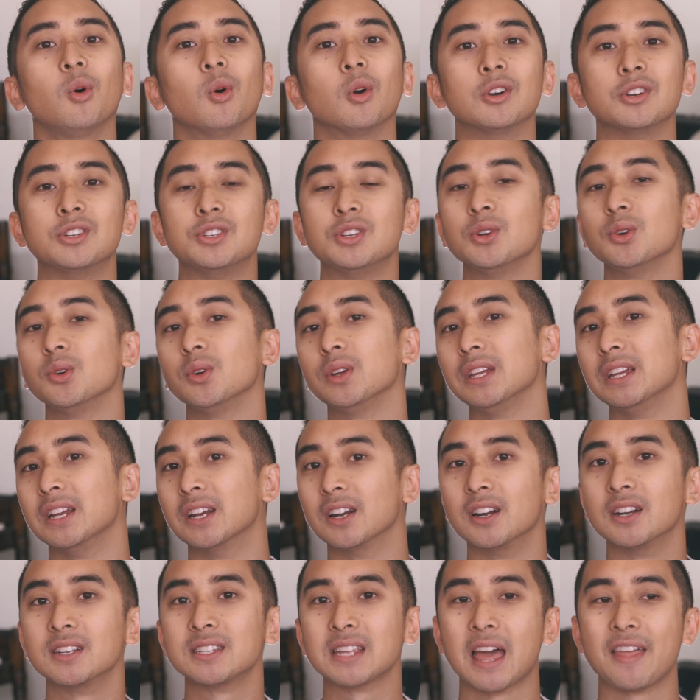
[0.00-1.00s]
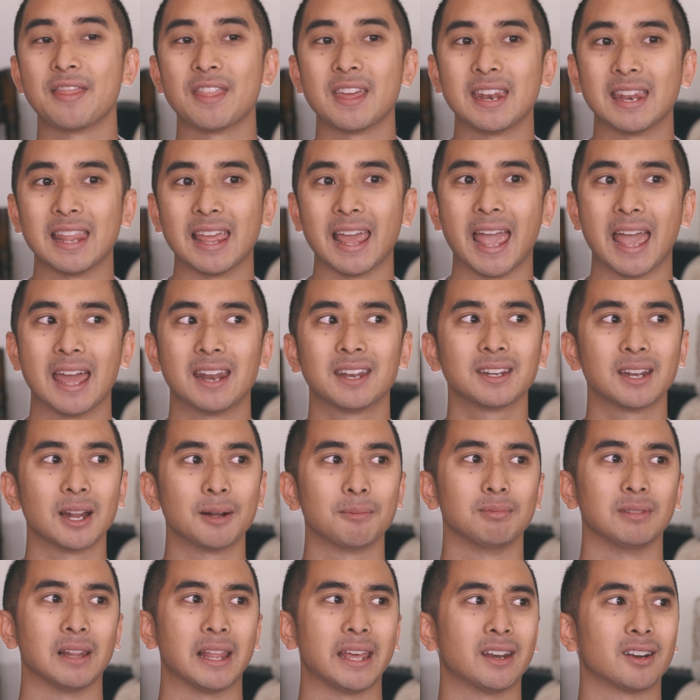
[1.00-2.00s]
or two years and then ended
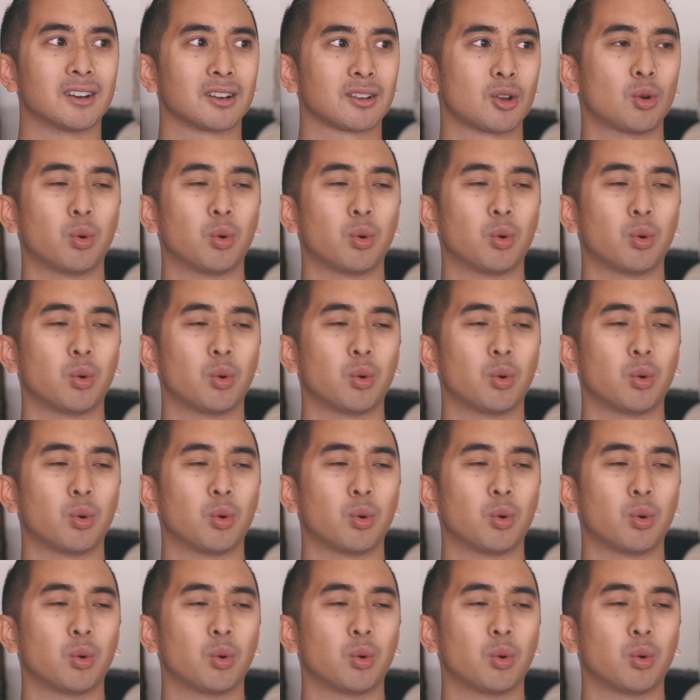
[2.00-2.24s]
up later